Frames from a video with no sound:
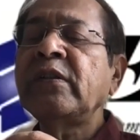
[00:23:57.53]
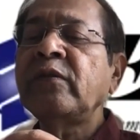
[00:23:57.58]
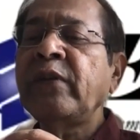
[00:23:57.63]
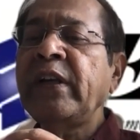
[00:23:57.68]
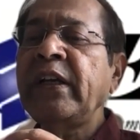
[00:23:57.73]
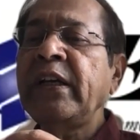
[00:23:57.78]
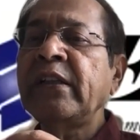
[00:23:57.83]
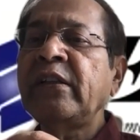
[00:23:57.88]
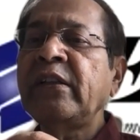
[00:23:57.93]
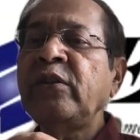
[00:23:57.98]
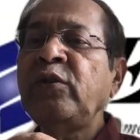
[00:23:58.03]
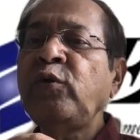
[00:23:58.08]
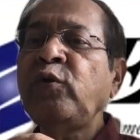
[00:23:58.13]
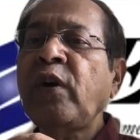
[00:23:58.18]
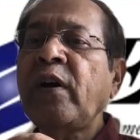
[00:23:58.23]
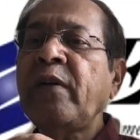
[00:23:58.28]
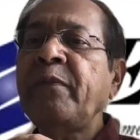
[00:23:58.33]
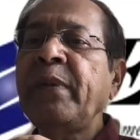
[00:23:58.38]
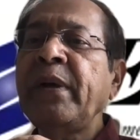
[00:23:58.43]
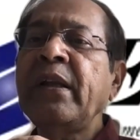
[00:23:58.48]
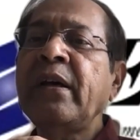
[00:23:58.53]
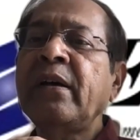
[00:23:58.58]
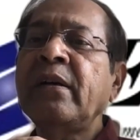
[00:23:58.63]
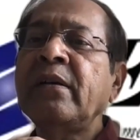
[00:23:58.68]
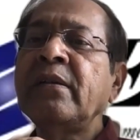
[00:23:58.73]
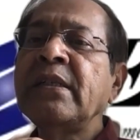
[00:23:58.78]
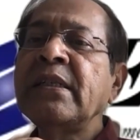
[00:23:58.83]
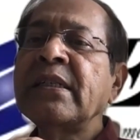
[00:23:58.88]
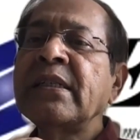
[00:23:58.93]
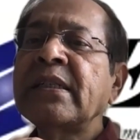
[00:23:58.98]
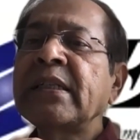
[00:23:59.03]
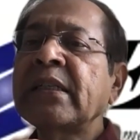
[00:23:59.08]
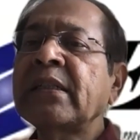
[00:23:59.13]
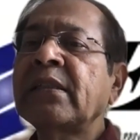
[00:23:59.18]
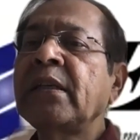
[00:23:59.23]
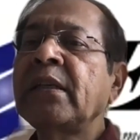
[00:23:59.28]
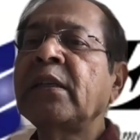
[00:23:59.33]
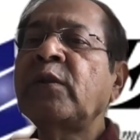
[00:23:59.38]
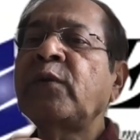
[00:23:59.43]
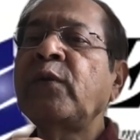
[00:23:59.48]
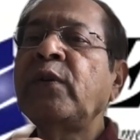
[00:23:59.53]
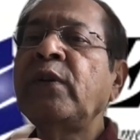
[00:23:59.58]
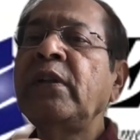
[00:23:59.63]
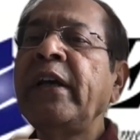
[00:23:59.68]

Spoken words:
Vineet, you have been a successful